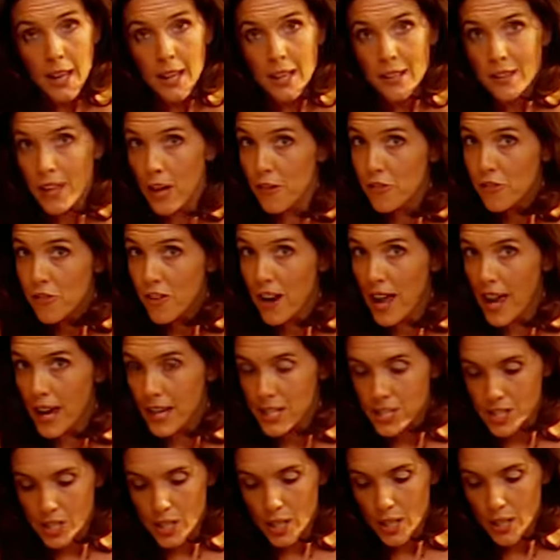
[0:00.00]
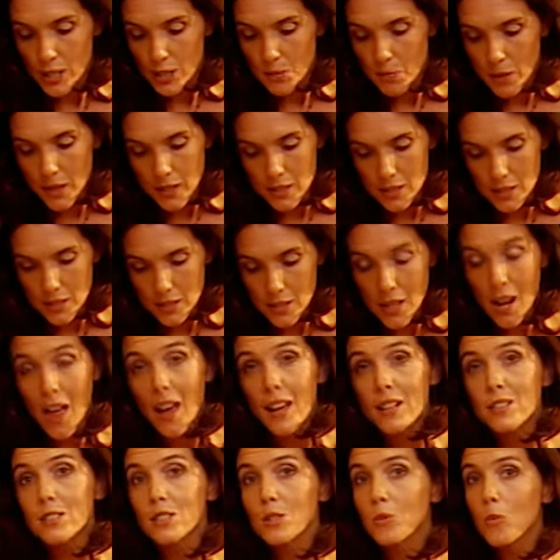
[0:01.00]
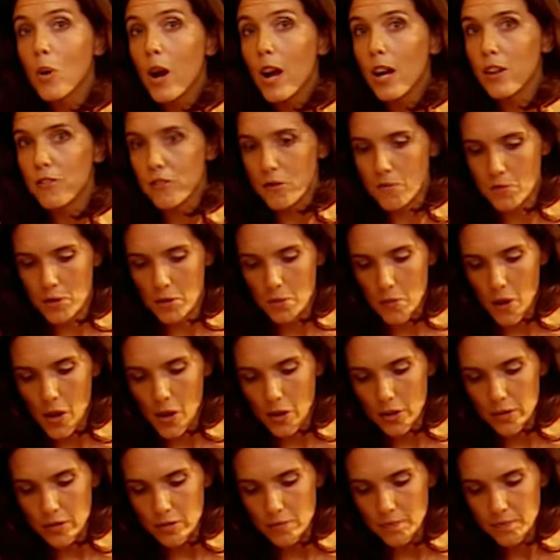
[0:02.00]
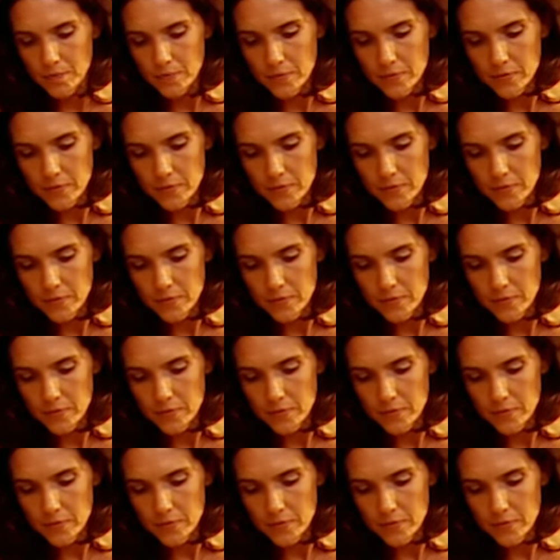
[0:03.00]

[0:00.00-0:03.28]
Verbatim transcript: Their flesh has been sliced away from the bone.